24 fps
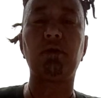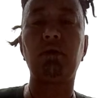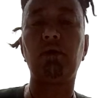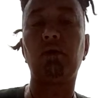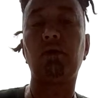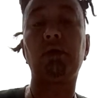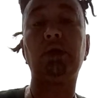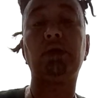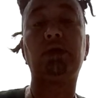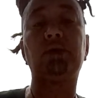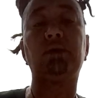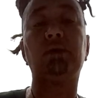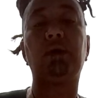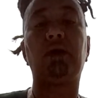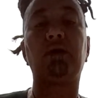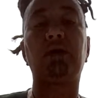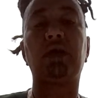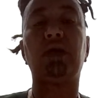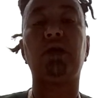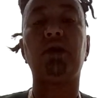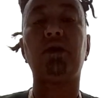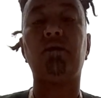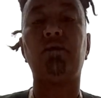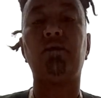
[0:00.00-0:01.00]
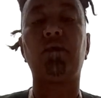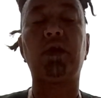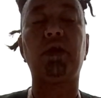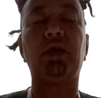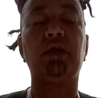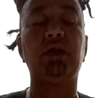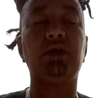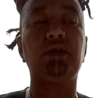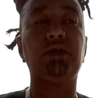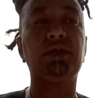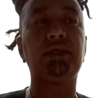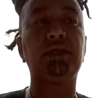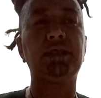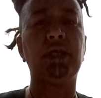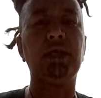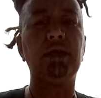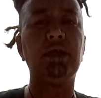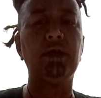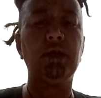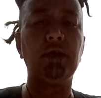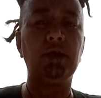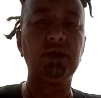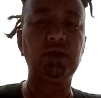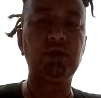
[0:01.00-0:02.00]
and glory to our King of Kings,
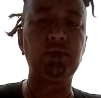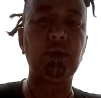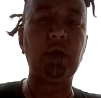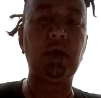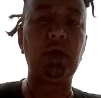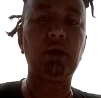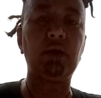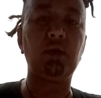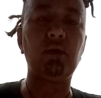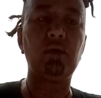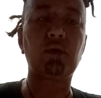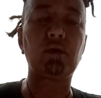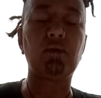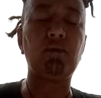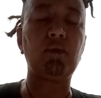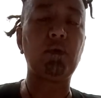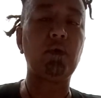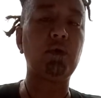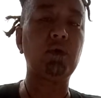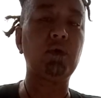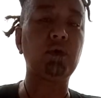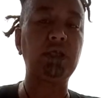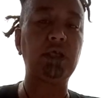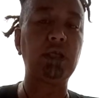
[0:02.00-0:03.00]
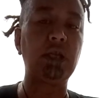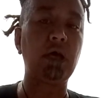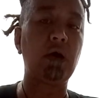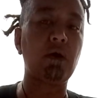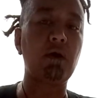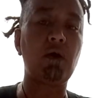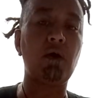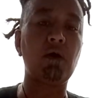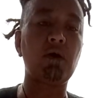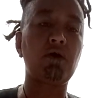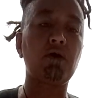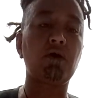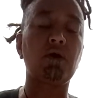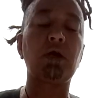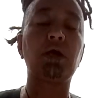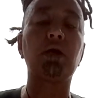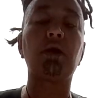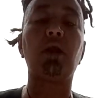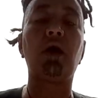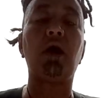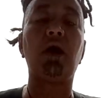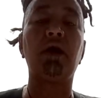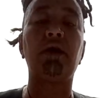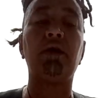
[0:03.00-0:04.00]
to our Lord of Lords and our
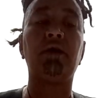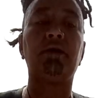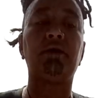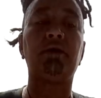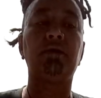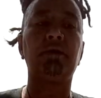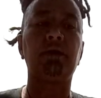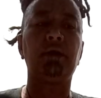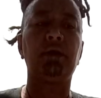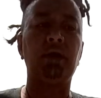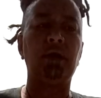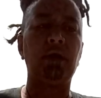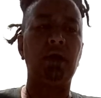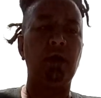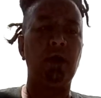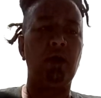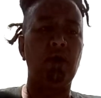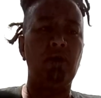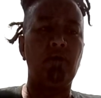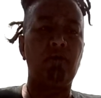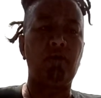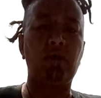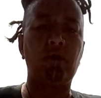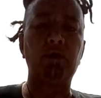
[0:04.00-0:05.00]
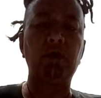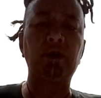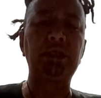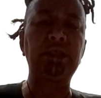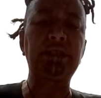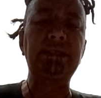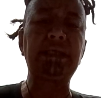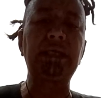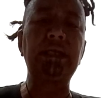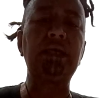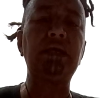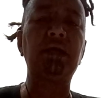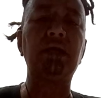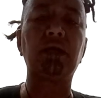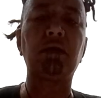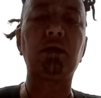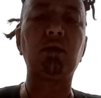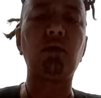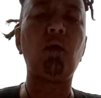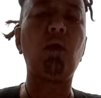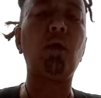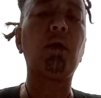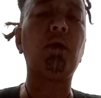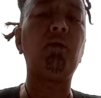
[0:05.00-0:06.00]
conquering Lion, for instilling
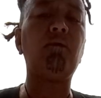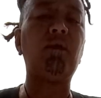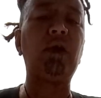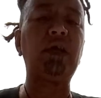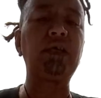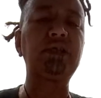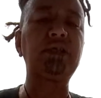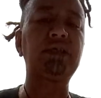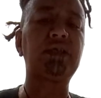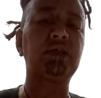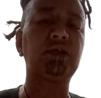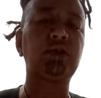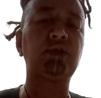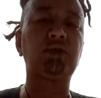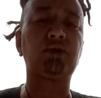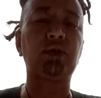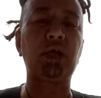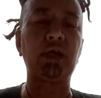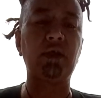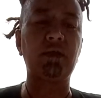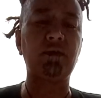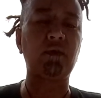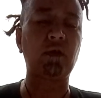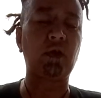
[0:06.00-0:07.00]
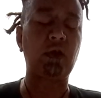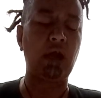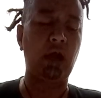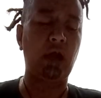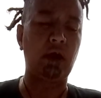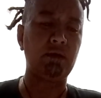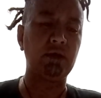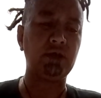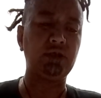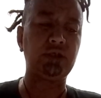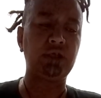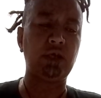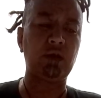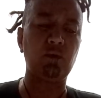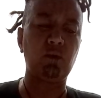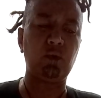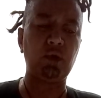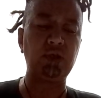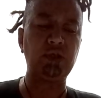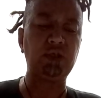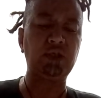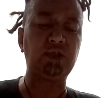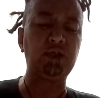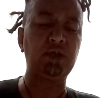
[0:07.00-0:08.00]
in all of us the strength, the courage
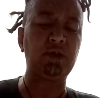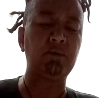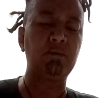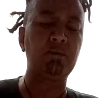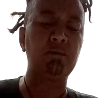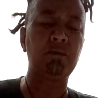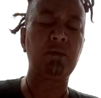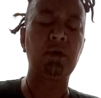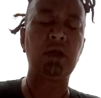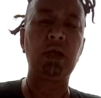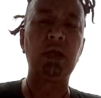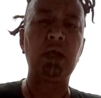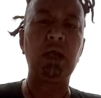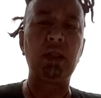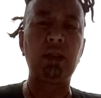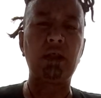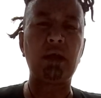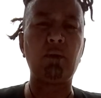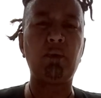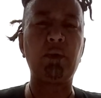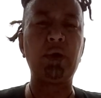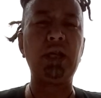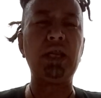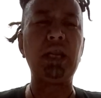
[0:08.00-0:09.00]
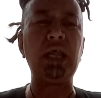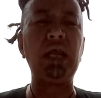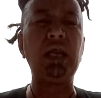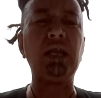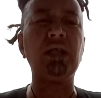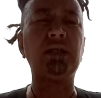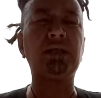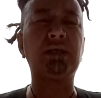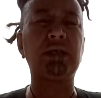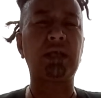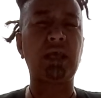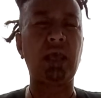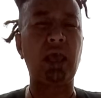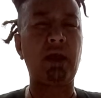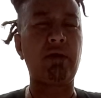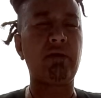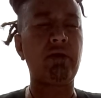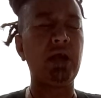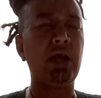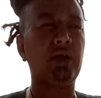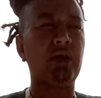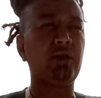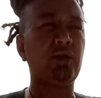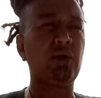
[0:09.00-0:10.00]
and wisdom that we needed to
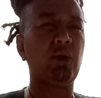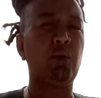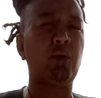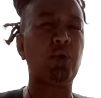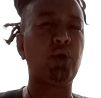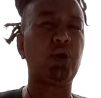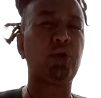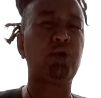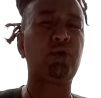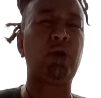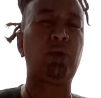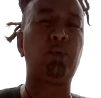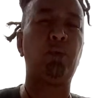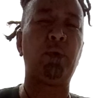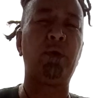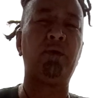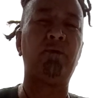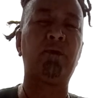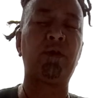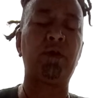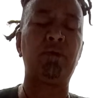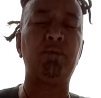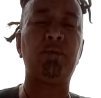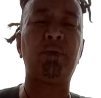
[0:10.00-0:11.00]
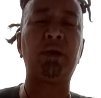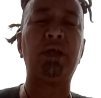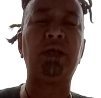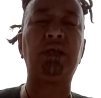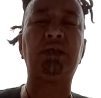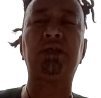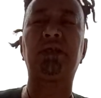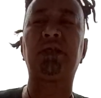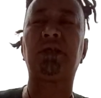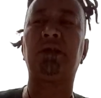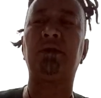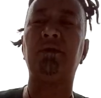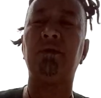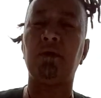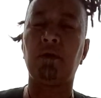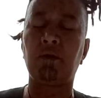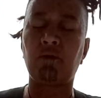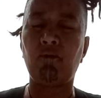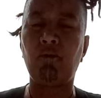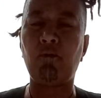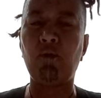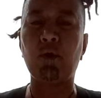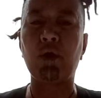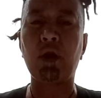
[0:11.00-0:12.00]
carry out the work that we've completed
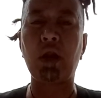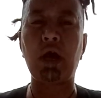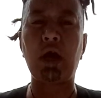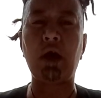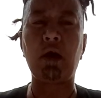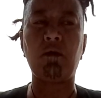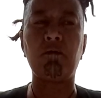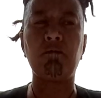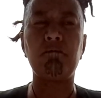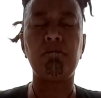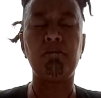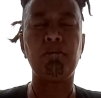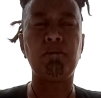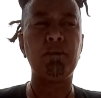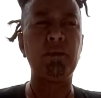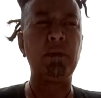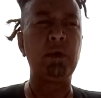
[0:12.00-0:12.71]
for now.